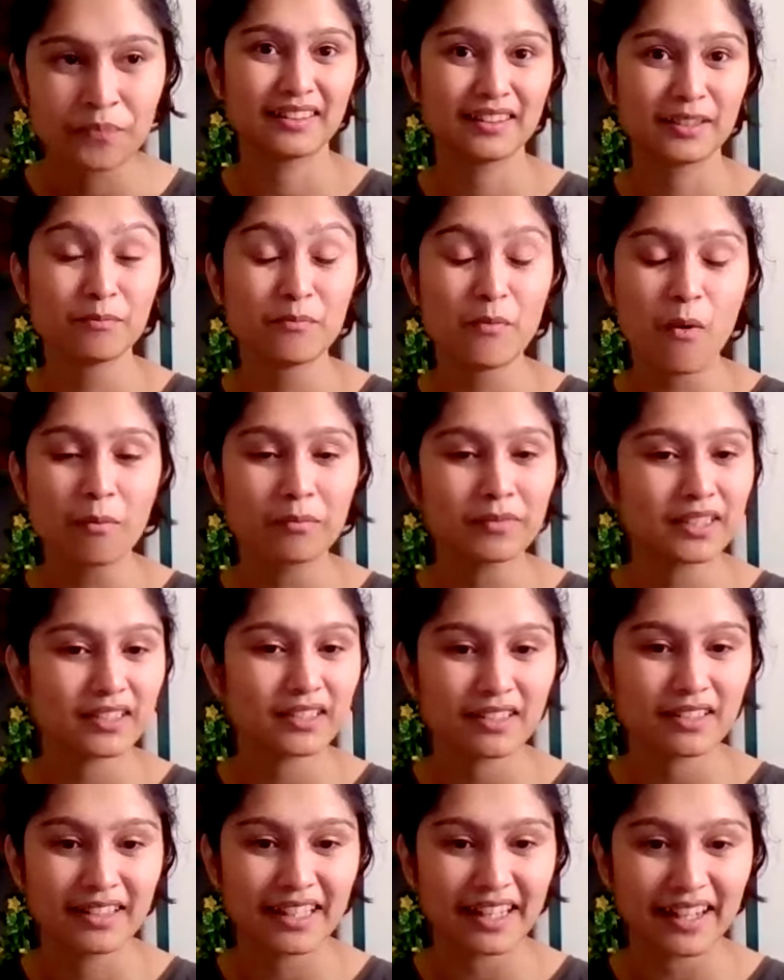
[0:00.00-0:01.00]
The
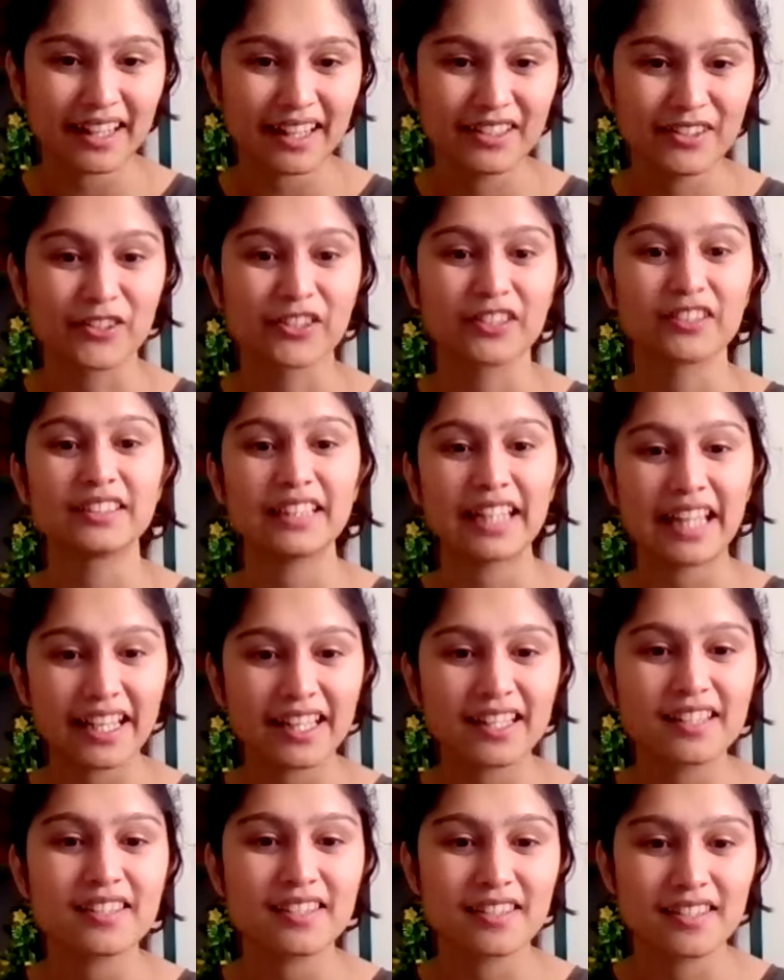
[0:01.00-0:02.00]
moment that I
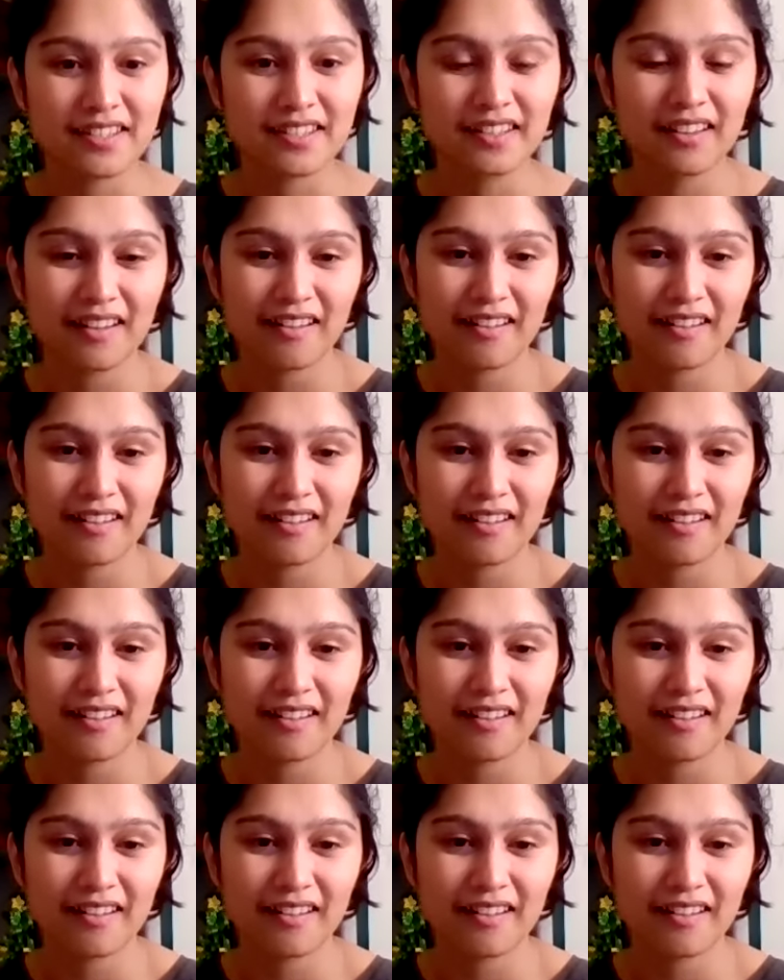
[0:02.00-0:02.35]
realized